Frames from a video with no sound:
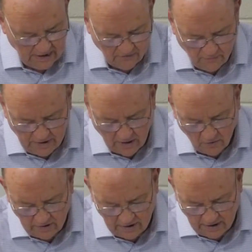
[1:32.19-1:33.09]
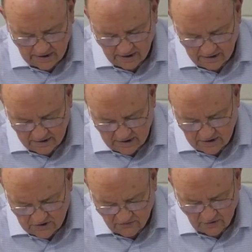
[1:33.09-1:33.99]
if we only look at
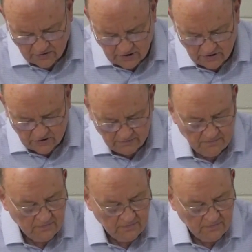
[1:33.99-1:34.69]
these verses